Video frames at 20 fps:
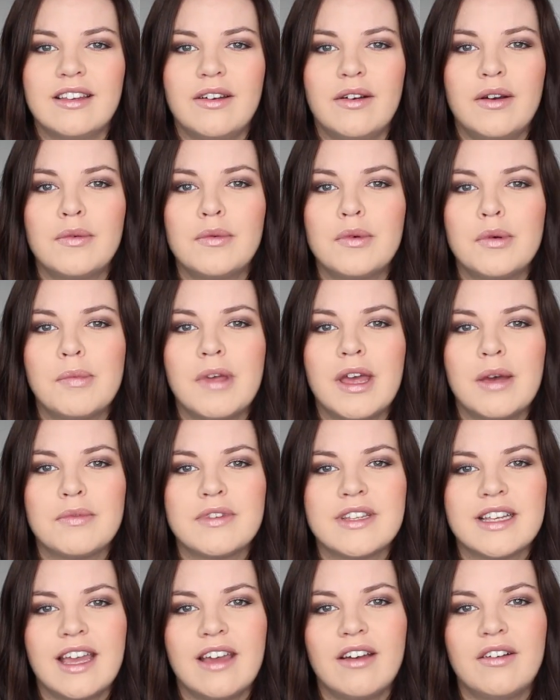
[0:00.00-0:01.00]
so I will be
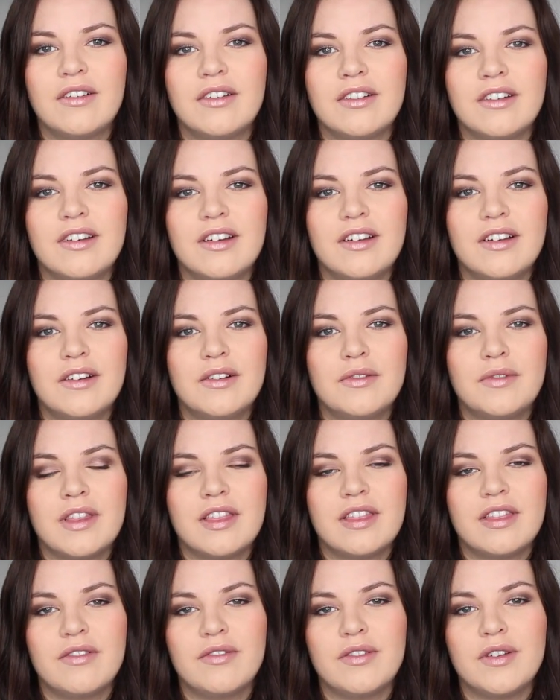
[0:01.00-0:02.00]
able to get on
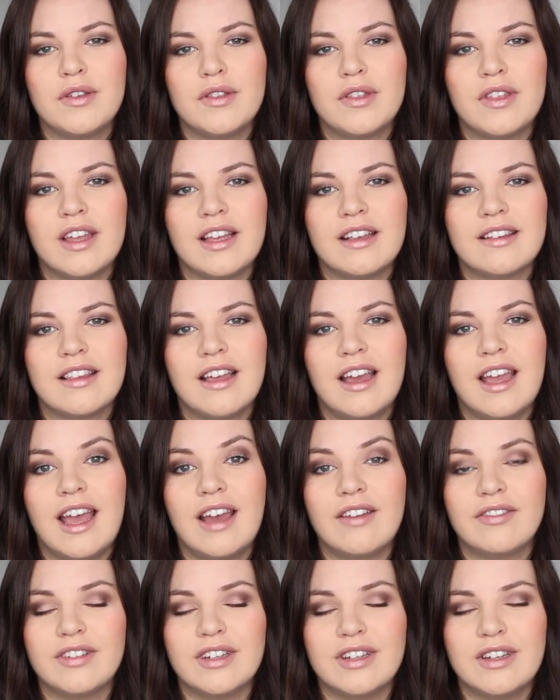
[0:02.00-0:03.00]
with the few things that I
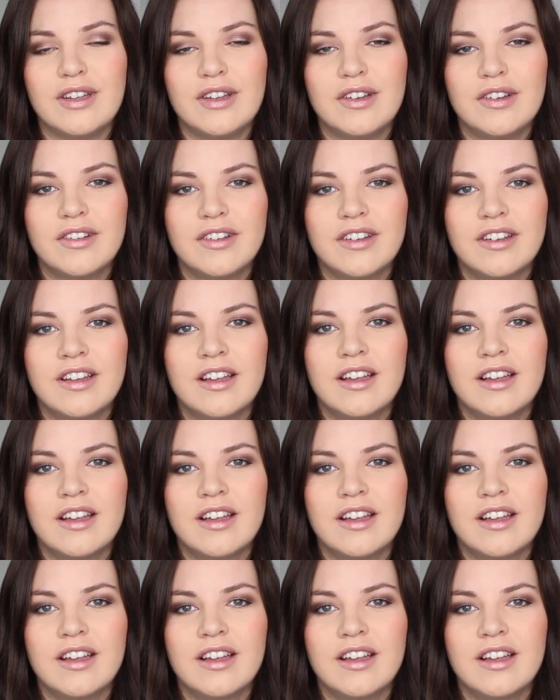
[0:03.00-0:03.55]
have to do.